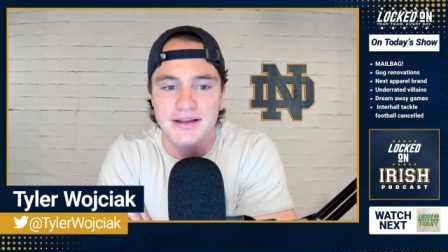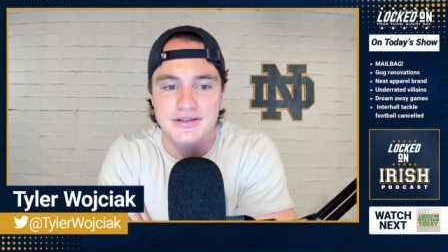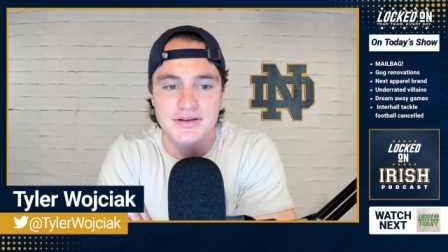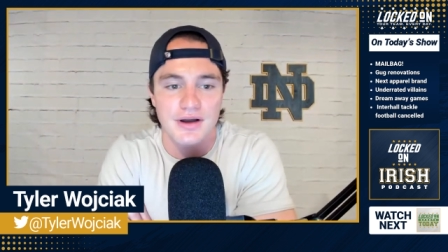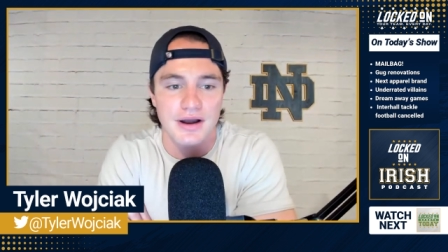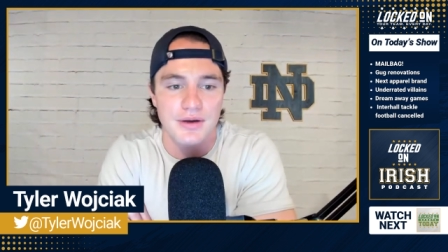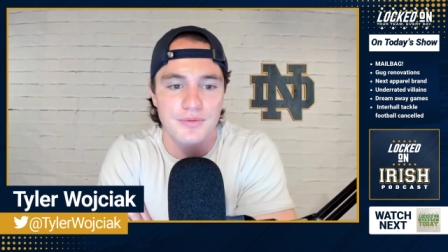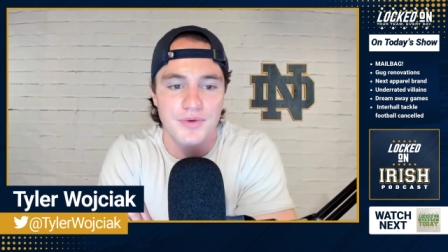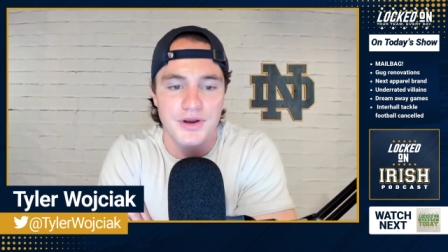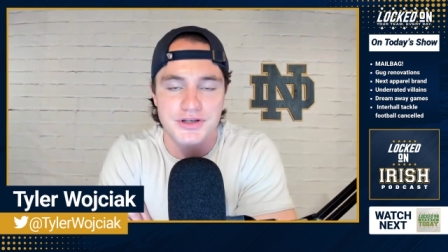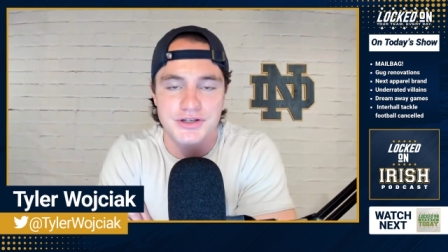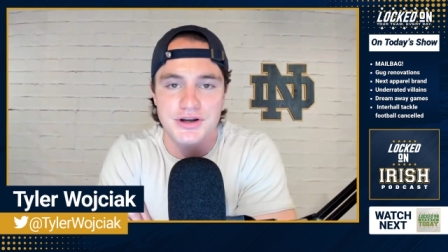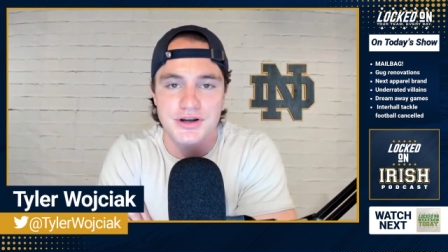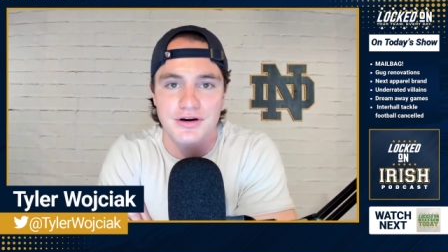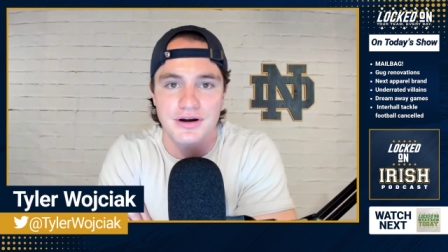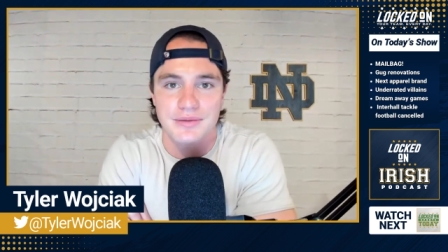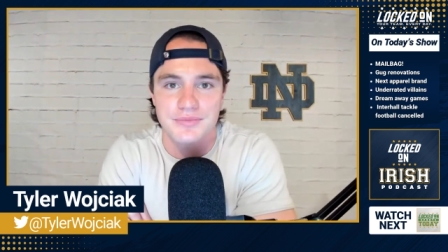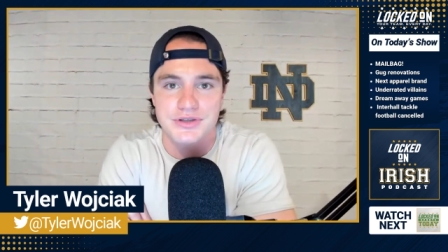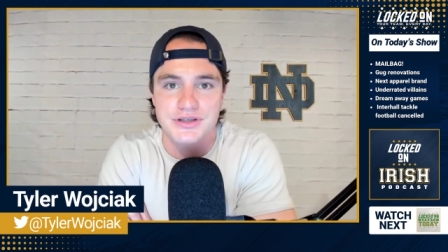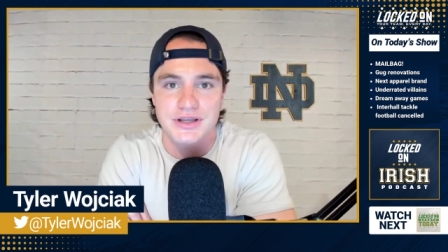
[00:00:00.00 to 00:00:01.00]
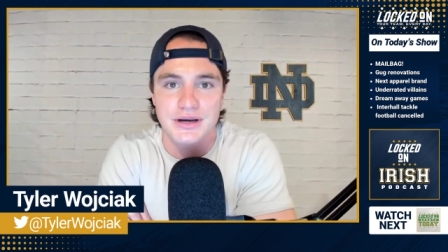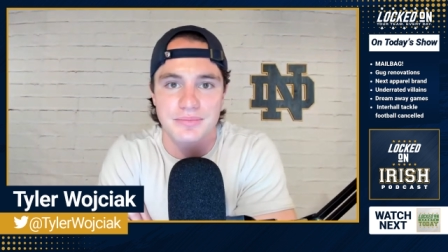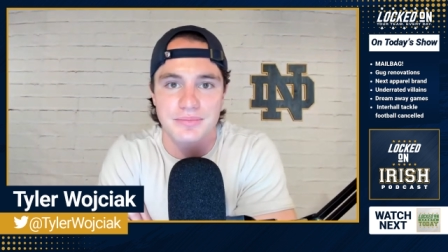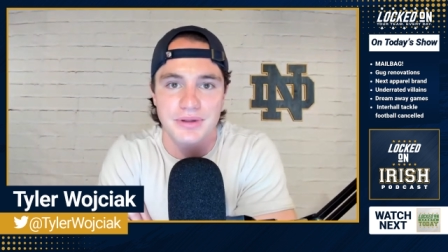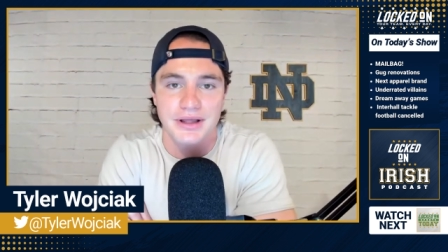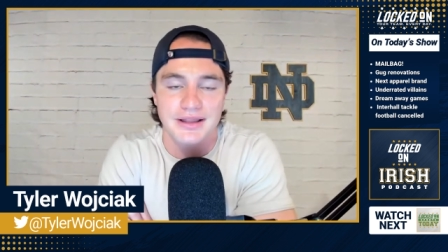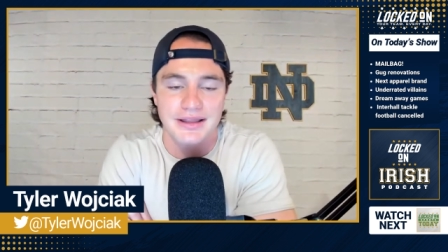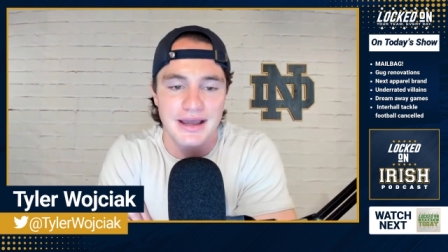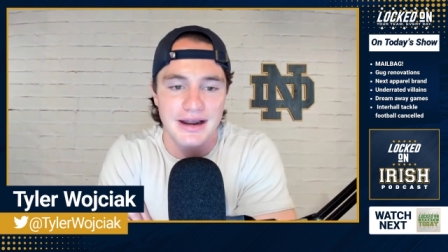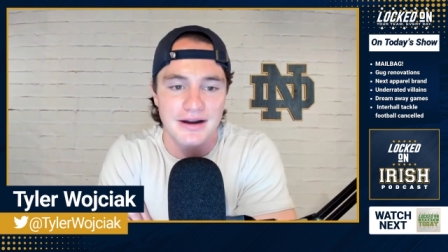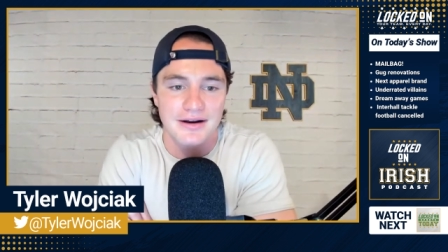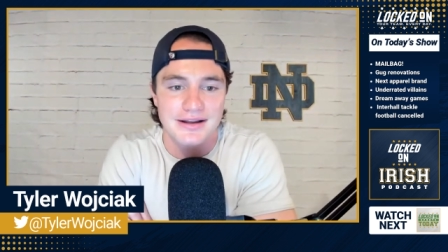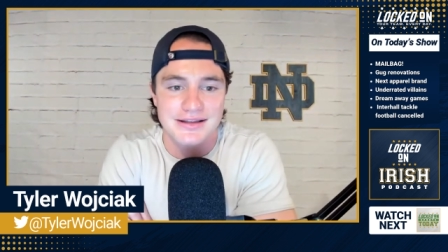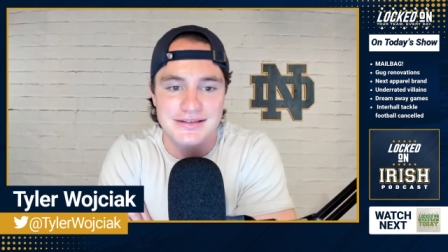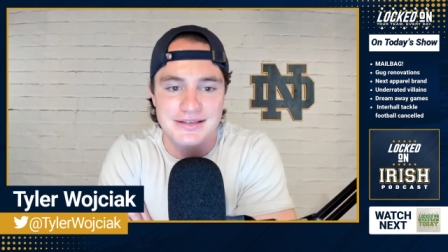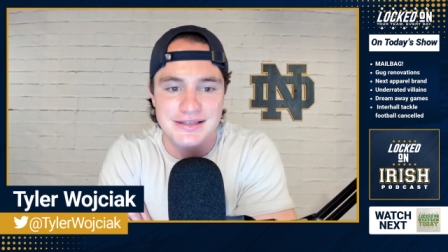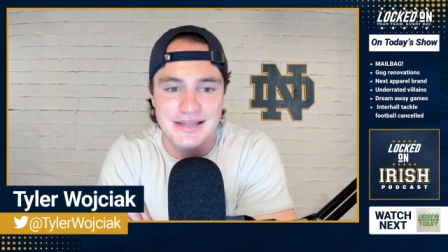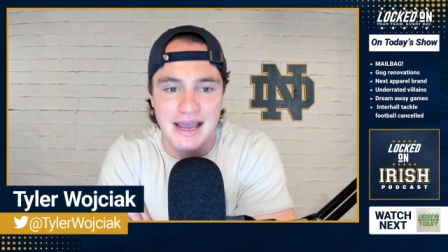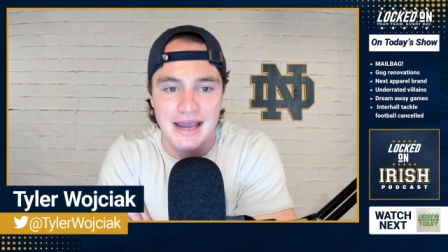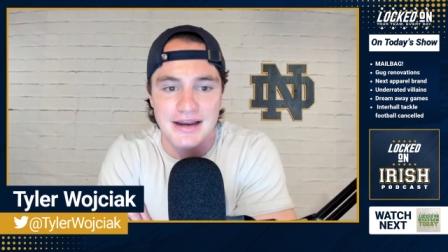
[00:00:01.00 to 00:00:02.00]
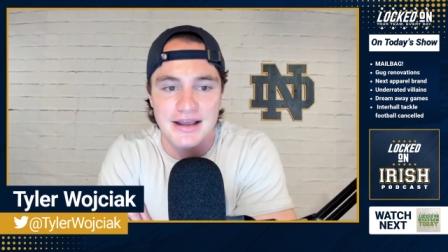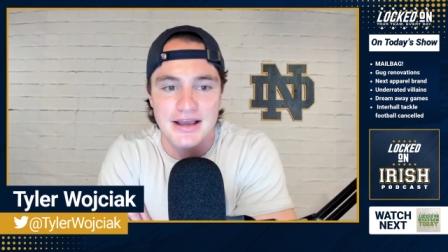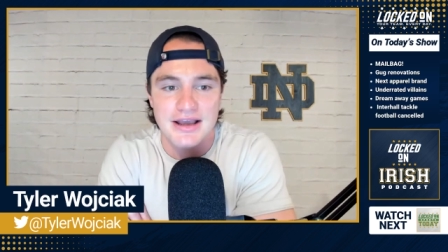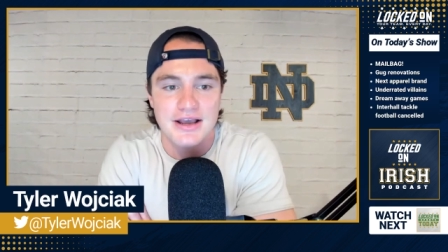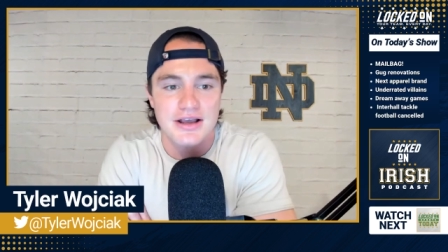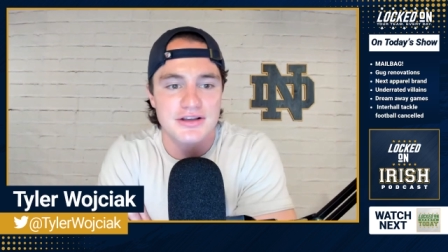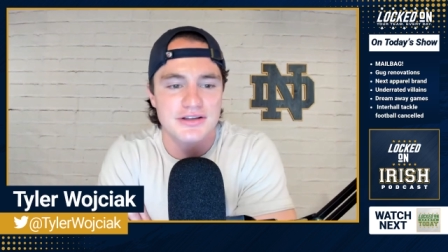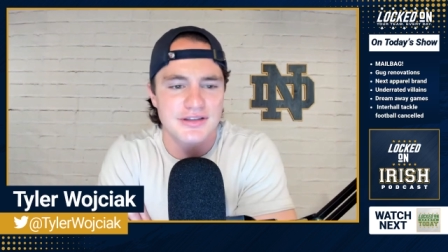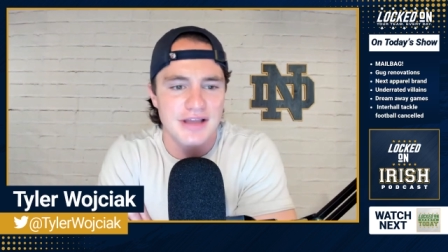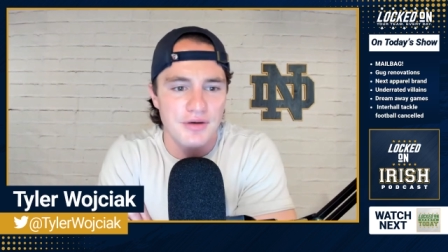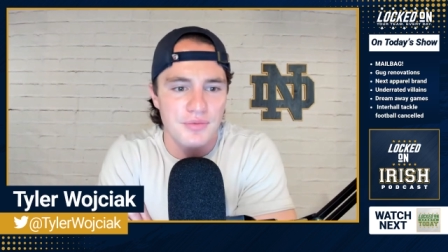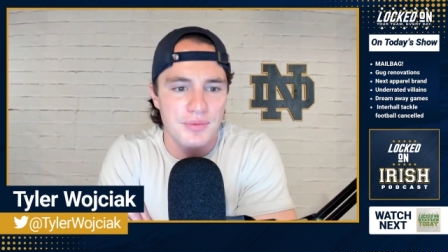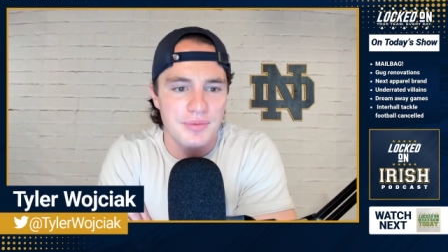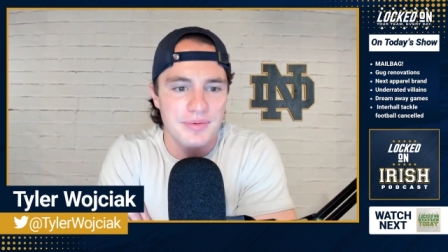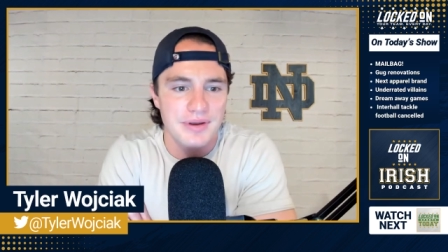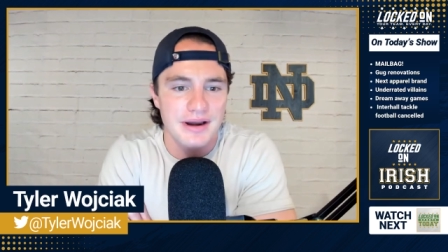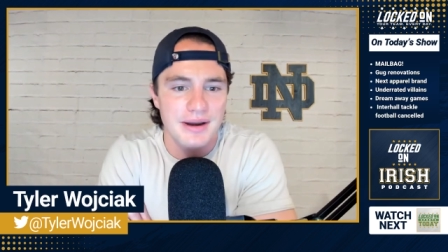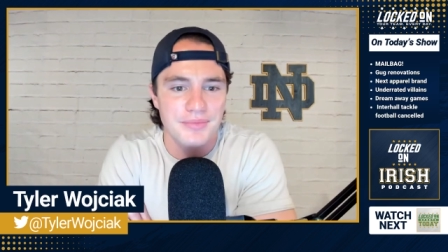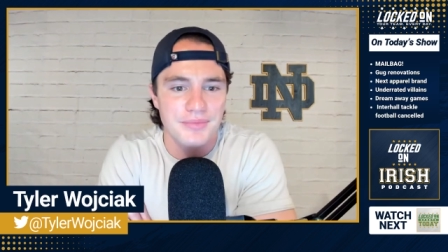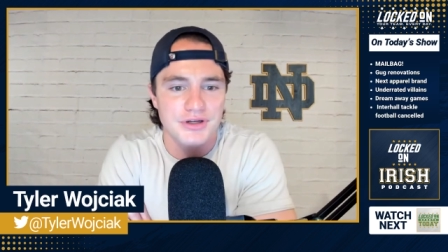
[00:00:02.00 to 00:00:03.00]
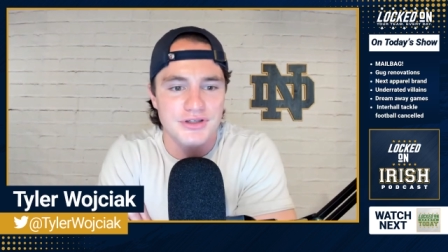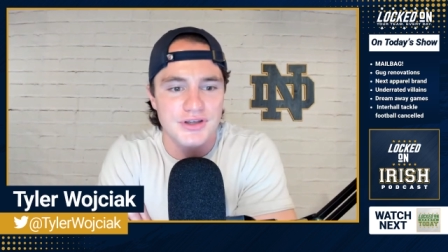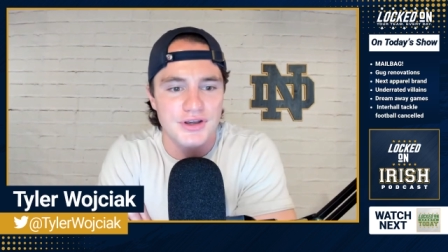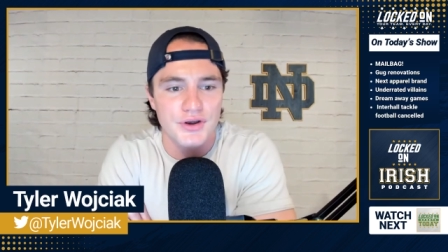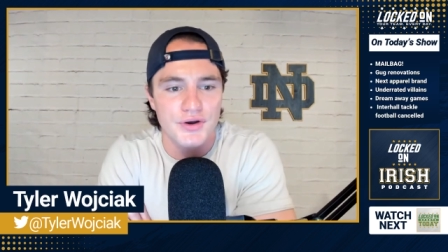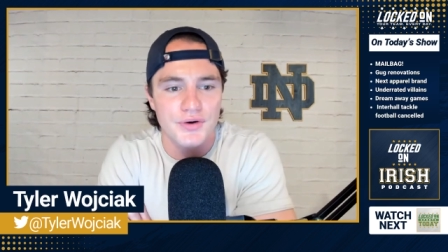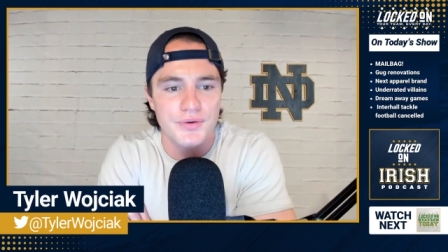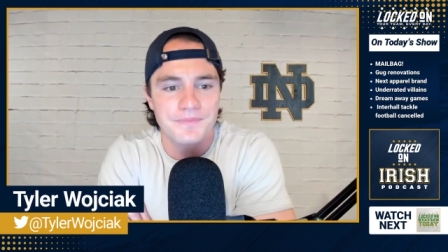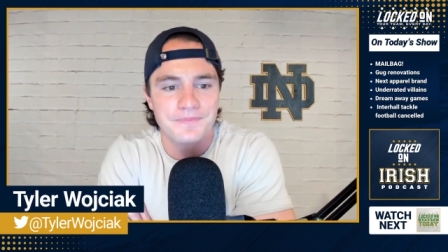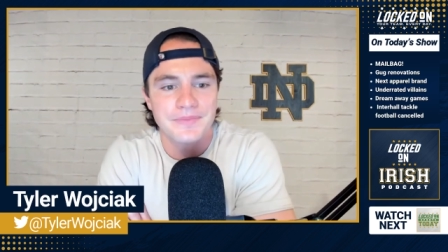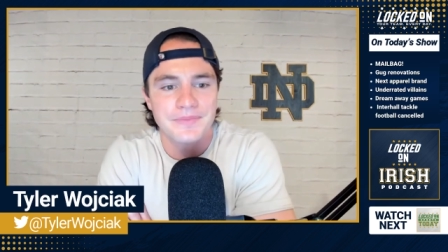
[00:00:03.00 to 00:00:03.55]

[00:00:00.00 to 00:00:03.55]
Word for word: so I wish Notre Dame was going to play there instead. So that would be number two.